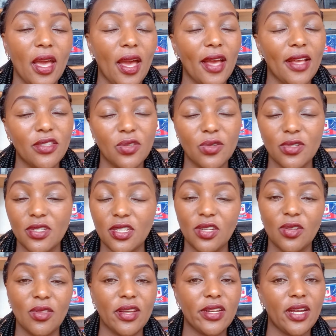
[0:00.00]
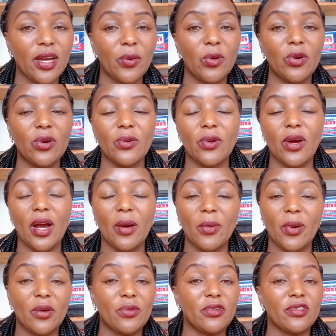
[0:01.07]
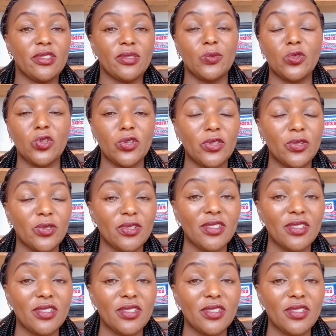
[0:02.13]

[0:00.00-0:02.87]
and so she knew that her work was in total.